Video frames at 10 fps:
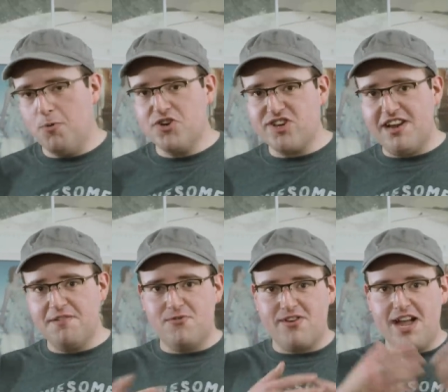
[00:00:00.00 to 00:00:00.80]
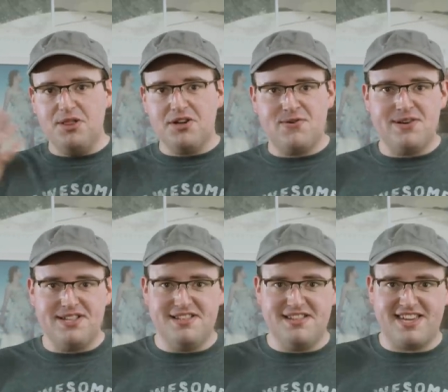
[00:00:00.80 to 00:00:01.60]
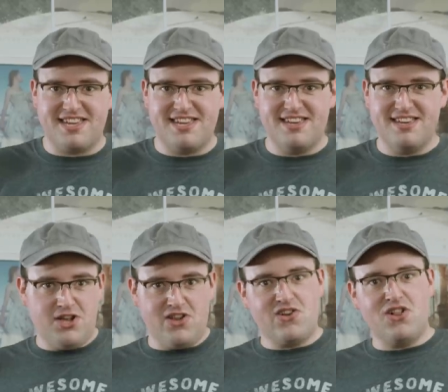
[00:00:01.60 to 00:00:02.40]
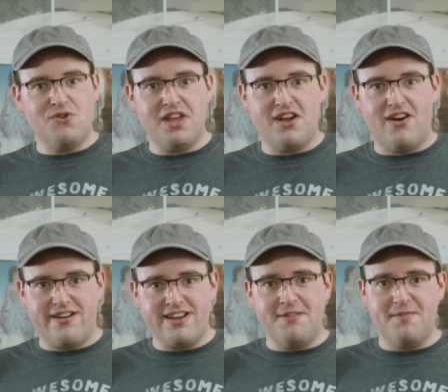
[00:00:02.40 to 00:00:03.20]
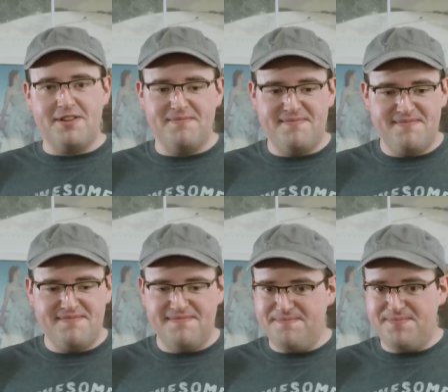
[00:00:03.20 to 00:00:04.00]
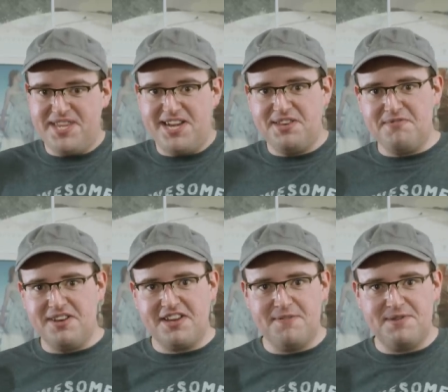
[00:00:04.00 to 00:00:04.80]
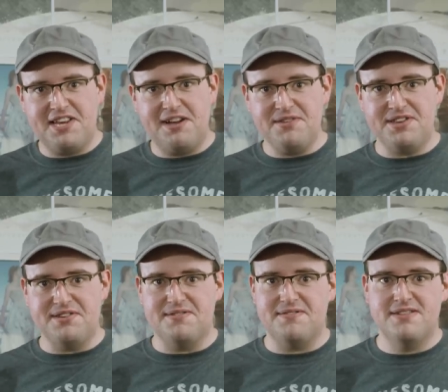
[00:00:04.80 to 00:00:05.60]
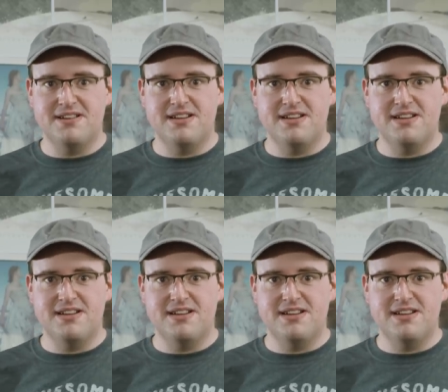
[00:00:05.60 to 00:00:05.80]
I wish I had a more eloquent, like, concluding argument, but that's what it comes down to.